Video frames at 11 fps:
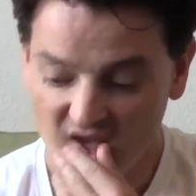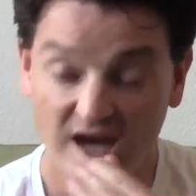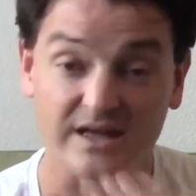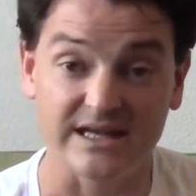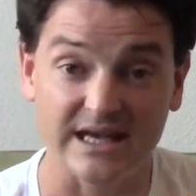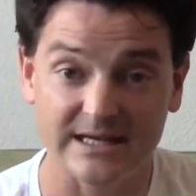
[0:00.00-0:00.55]

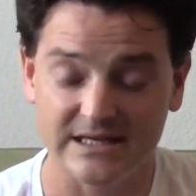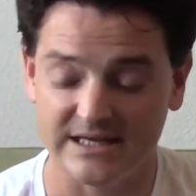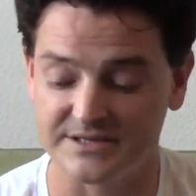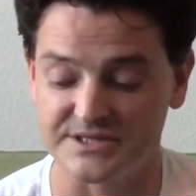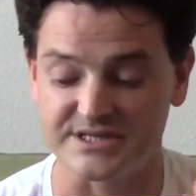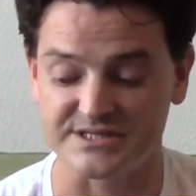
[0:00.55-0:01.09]
Again,
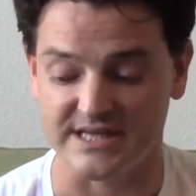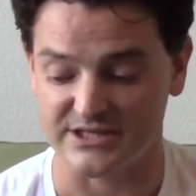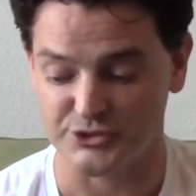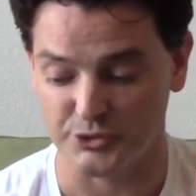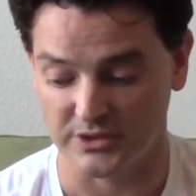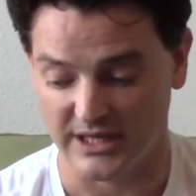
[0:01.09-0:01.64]
it
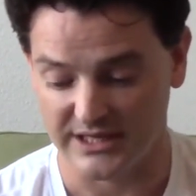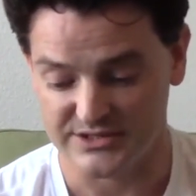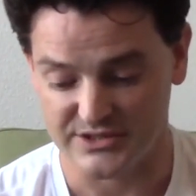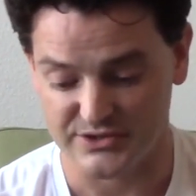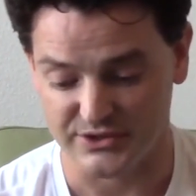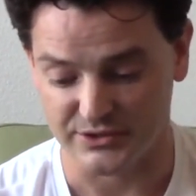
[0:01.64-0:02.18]

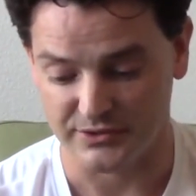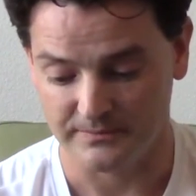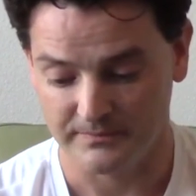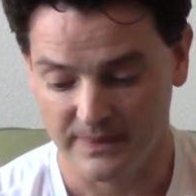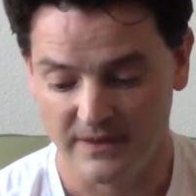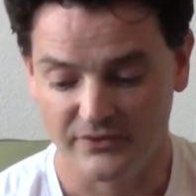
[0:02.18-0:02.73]
desexualizes her.
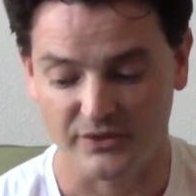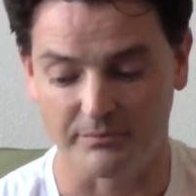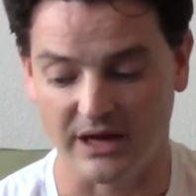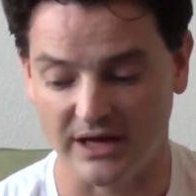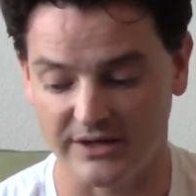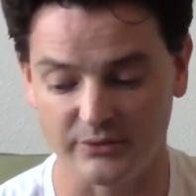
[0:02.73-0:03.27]
The
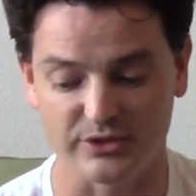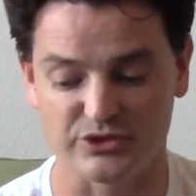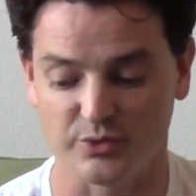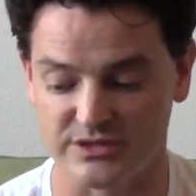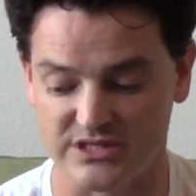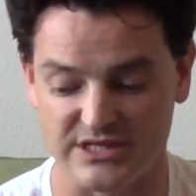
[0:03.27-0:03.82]
body,
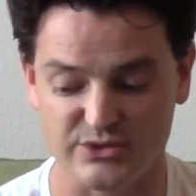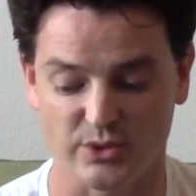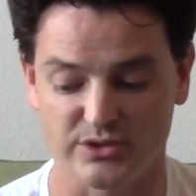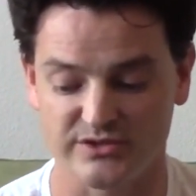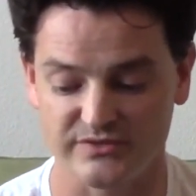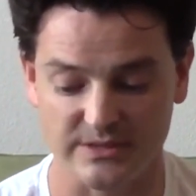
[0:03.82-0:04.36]
which was a
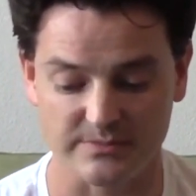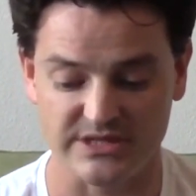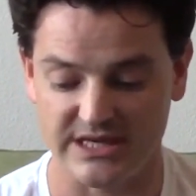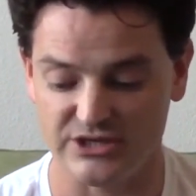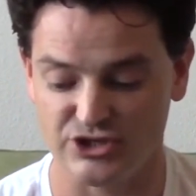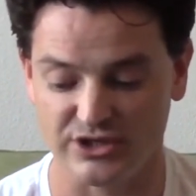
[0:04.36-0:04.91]
source of
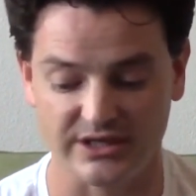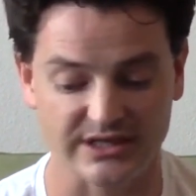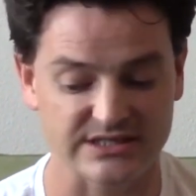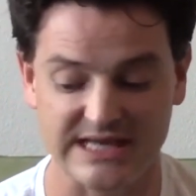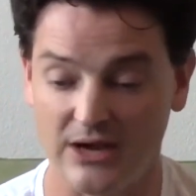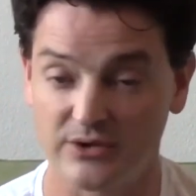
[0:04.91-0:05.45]
temptation,
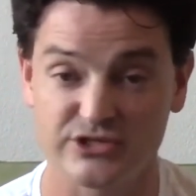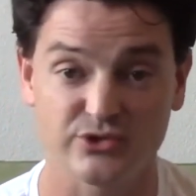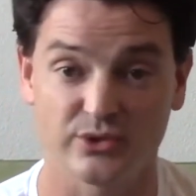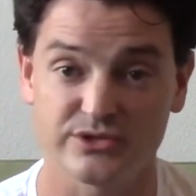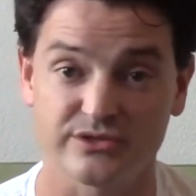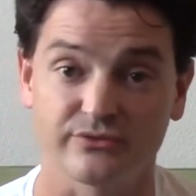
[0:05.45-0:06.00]
is now a
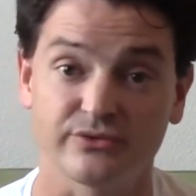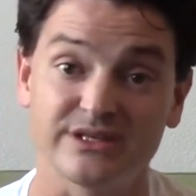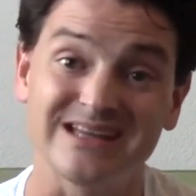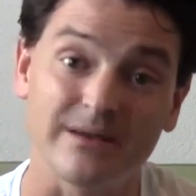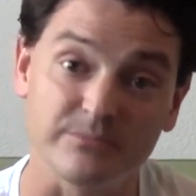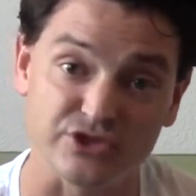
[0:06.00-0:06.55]
source of
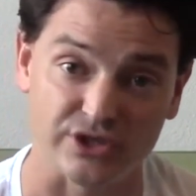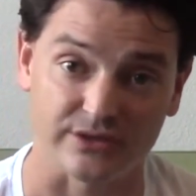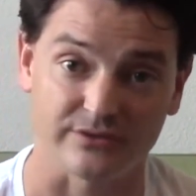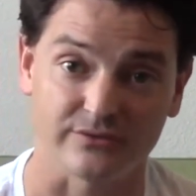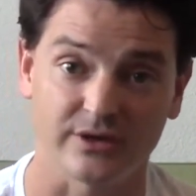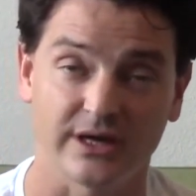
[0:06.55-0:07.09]
redemption,
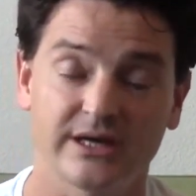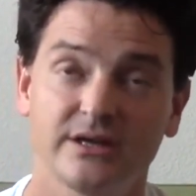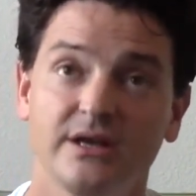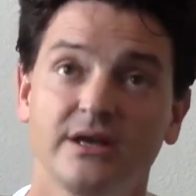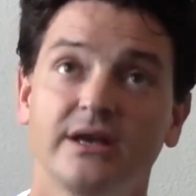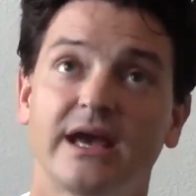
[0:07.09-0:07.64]
right?
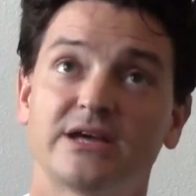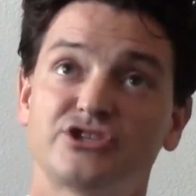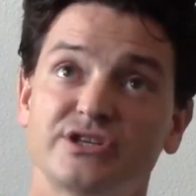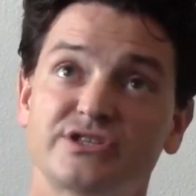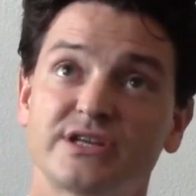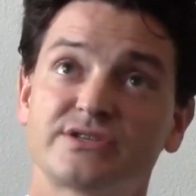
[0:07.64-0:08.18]
As
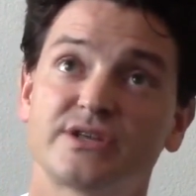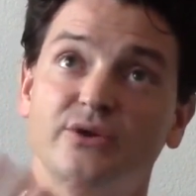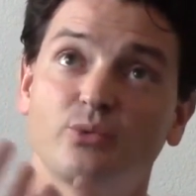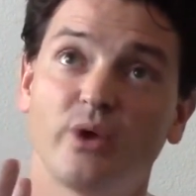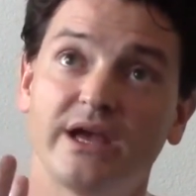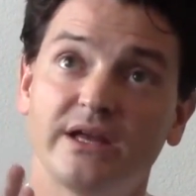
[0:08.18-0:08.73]
she sits there
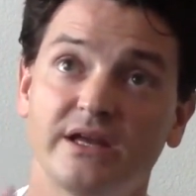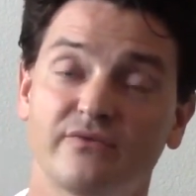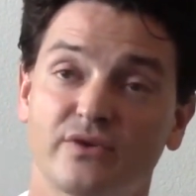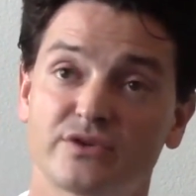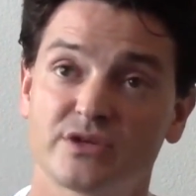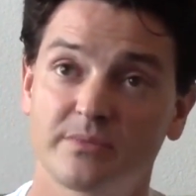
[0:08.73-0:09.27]
waiting
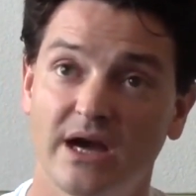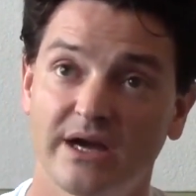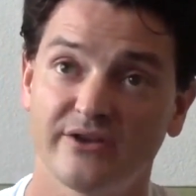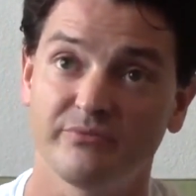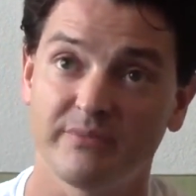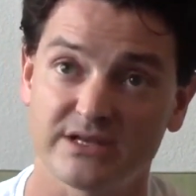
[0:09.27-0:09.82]
for some
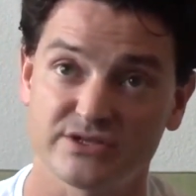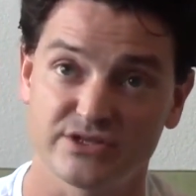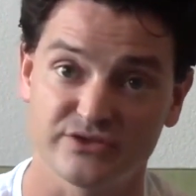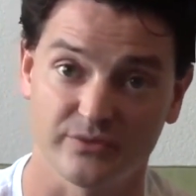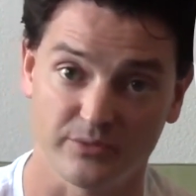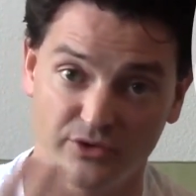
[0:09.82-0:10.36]
kind of message
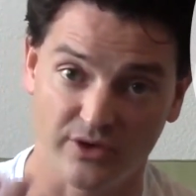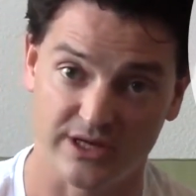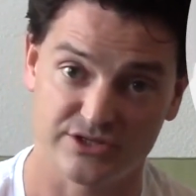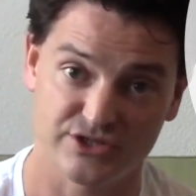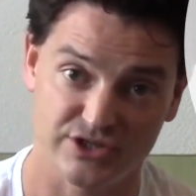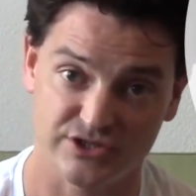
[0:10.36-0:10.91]
from
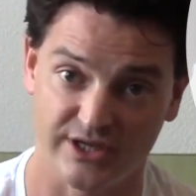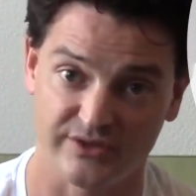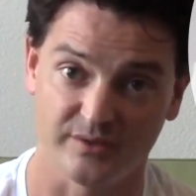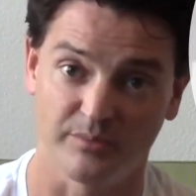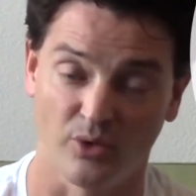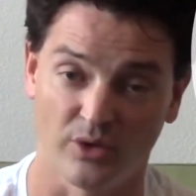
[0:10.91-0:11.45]
Christ, just like
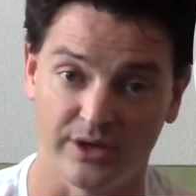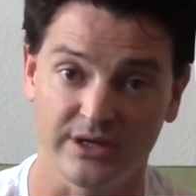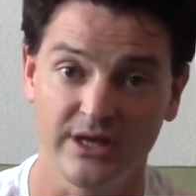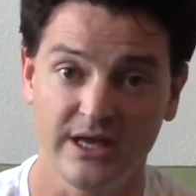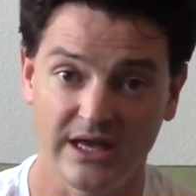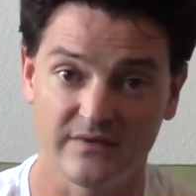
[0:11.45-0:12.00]
the boy
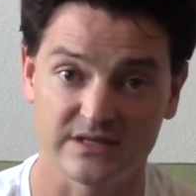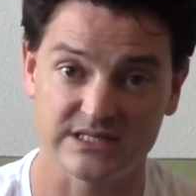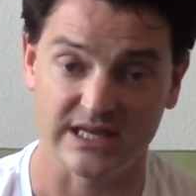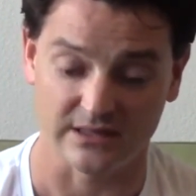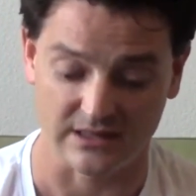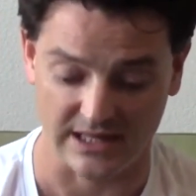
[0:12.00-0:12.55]
in the
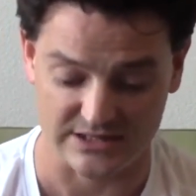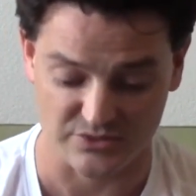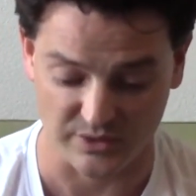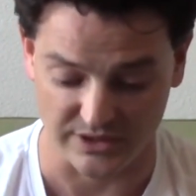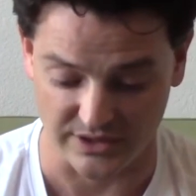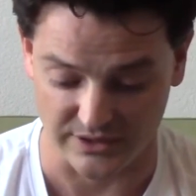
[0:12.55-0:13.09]
stained glass
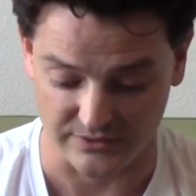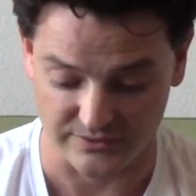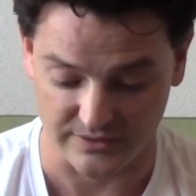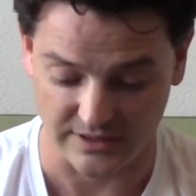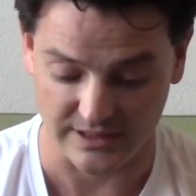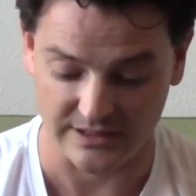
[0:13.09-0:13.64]
window,
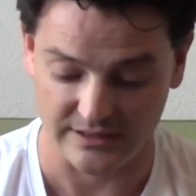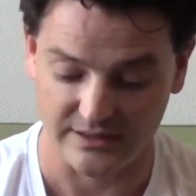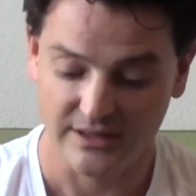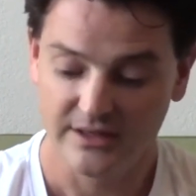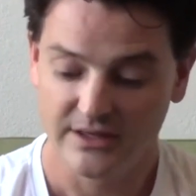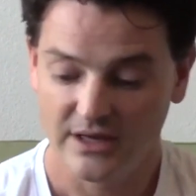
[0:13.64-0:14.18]
right?
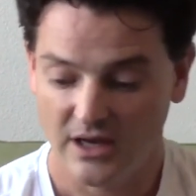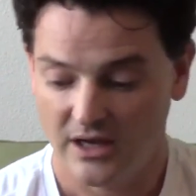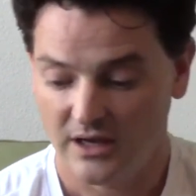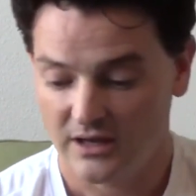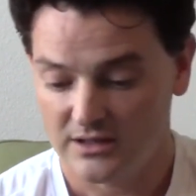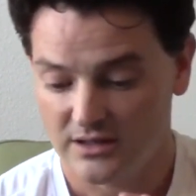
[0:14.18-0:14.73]

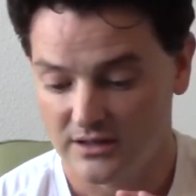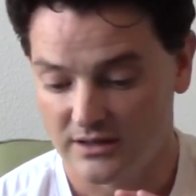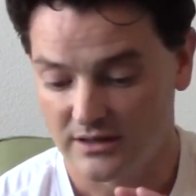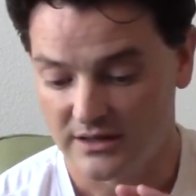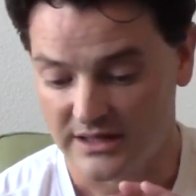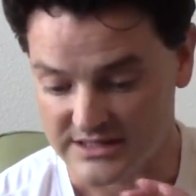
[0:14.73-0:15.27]

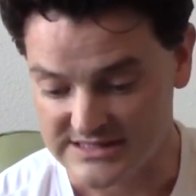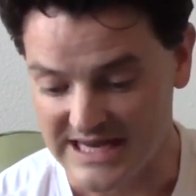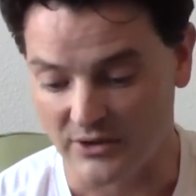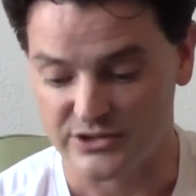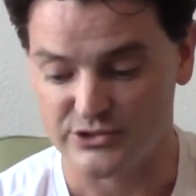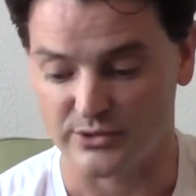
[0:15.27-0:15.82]
It is
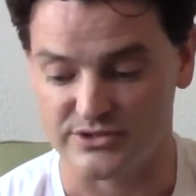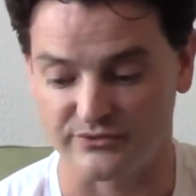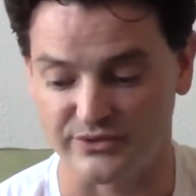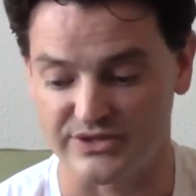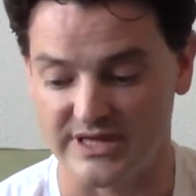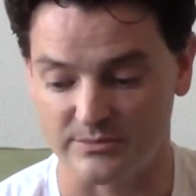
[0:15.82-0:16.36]
now a source of
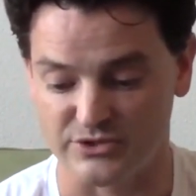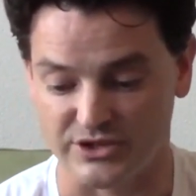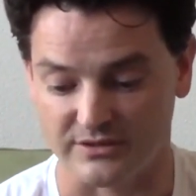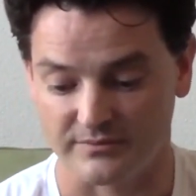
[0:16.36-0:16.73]
redemption,